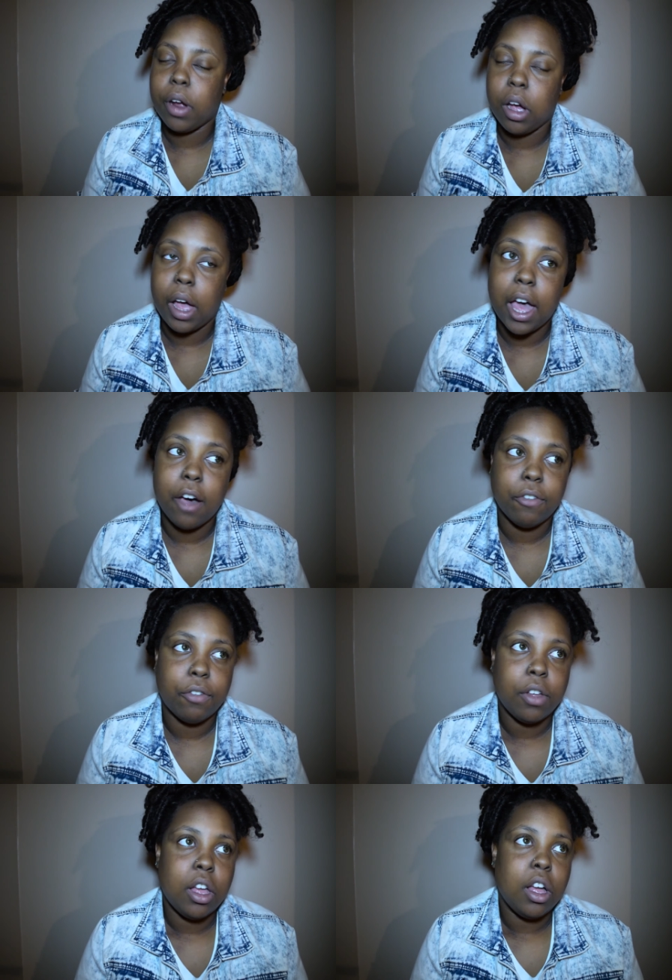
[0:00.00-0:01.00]
I have
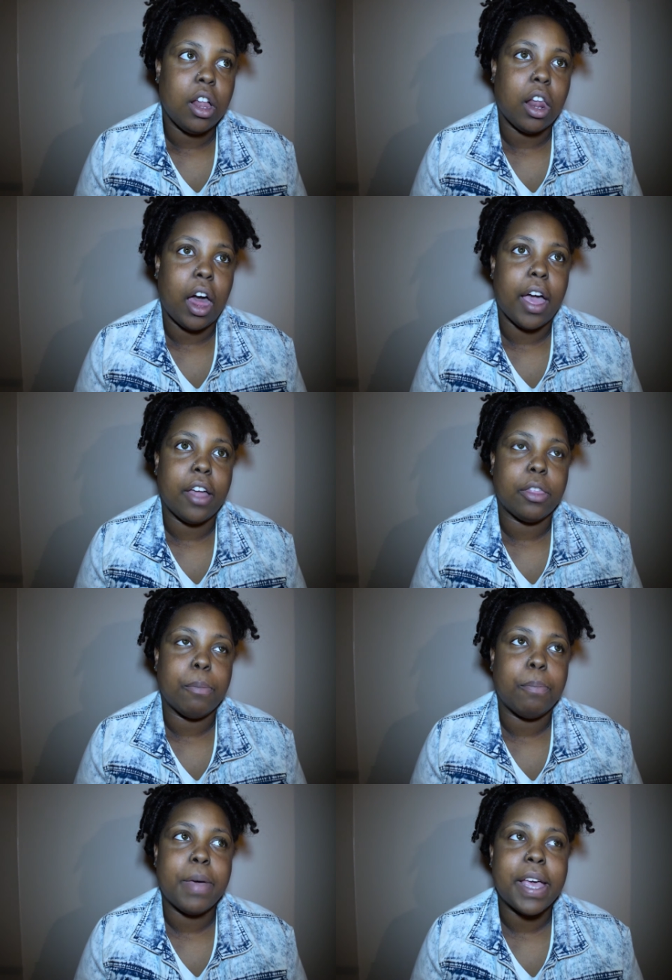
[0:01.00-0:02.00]
like
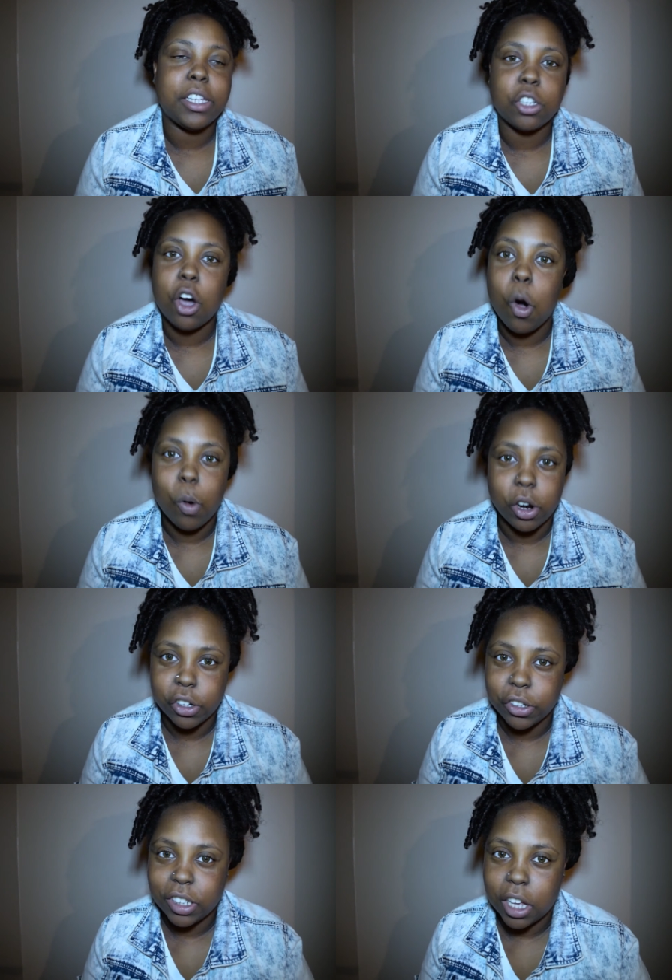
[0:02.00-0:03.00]
the best
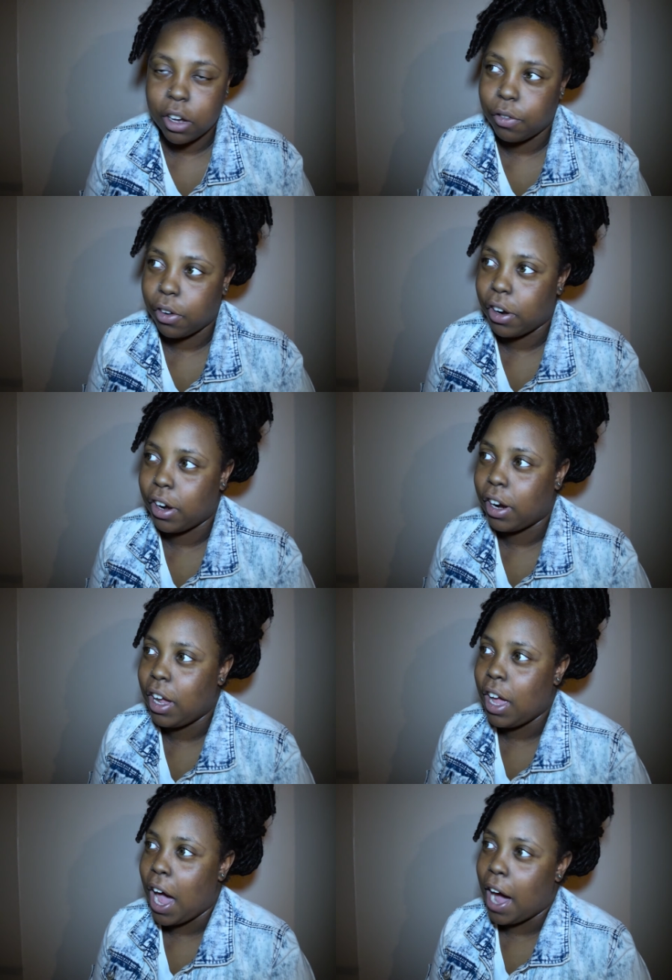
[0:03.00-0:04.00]
coworkers ever.
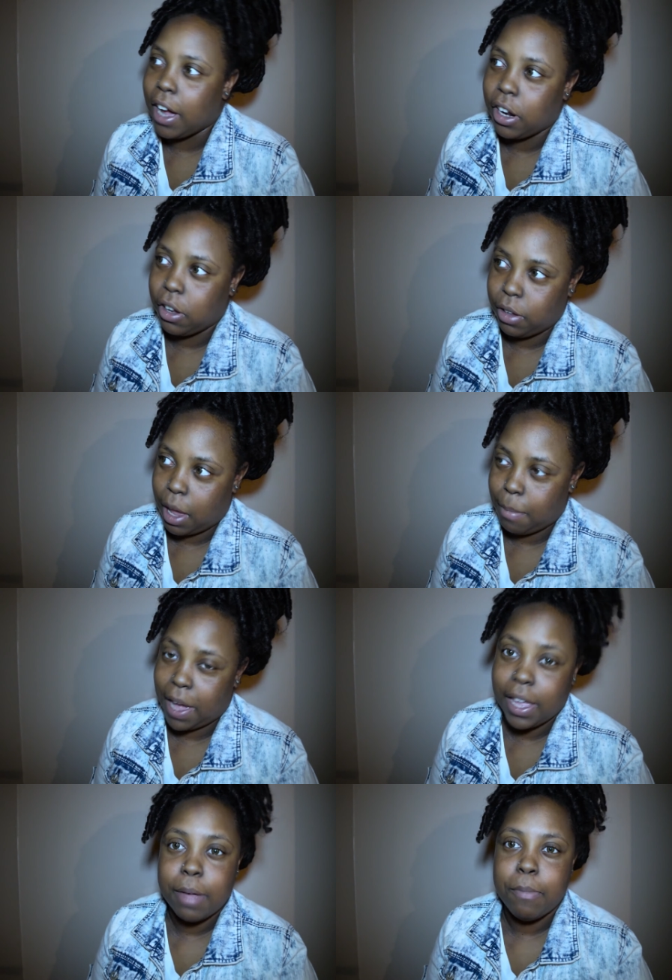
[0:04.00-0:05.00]
I know they
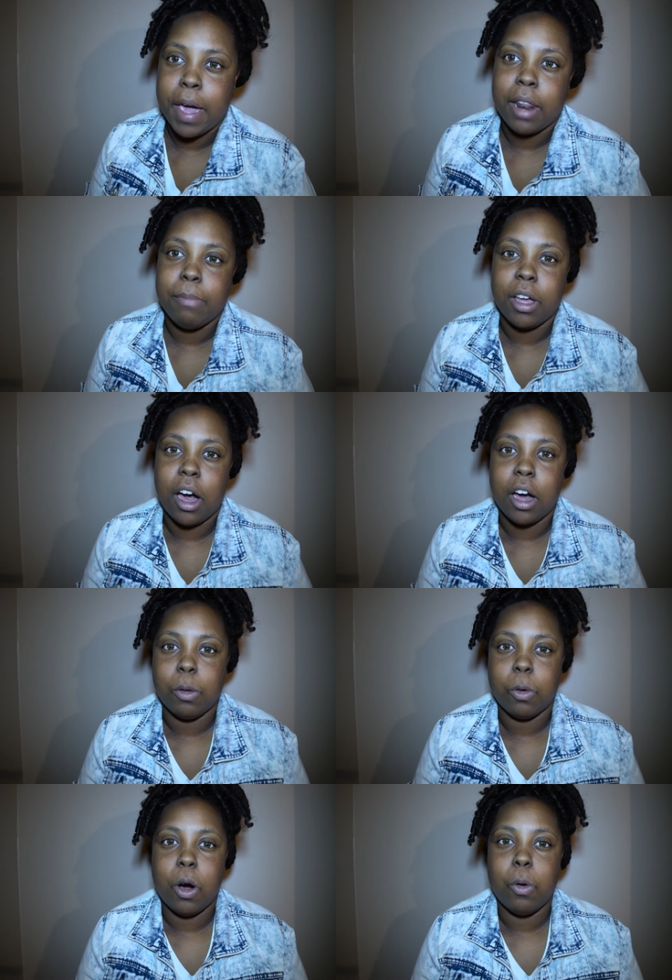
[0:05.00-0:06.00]
might get mad at me calling
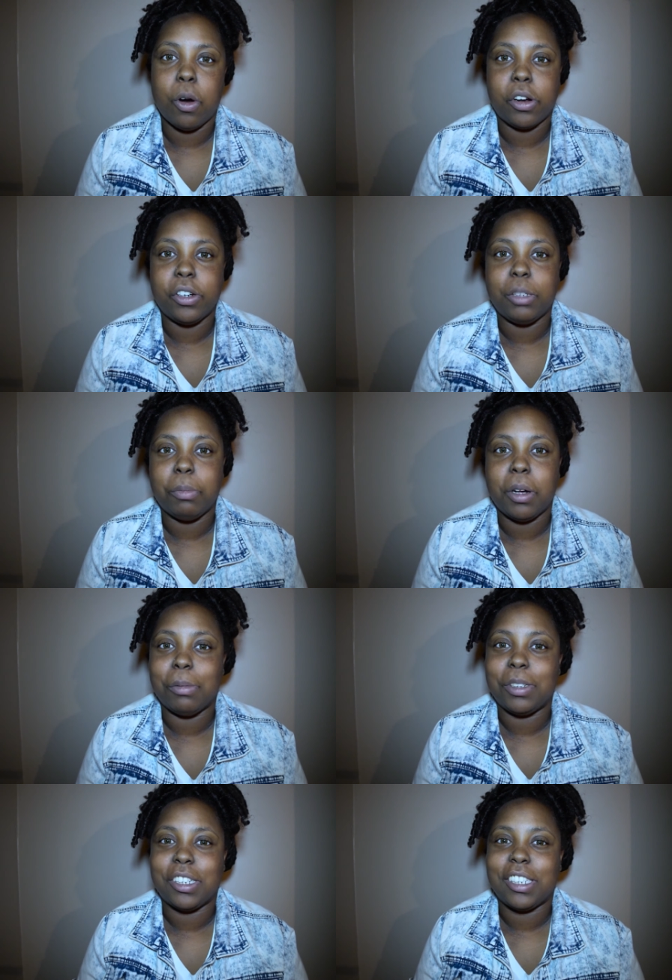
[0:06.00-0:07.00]
them coworkers, but
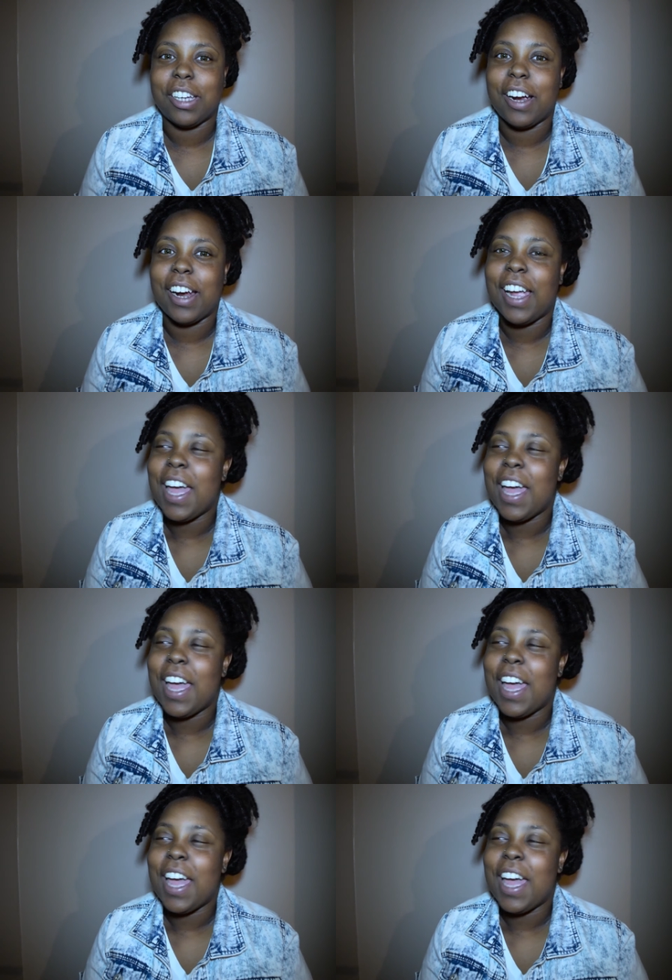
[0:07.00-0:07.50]
I'm so sorry.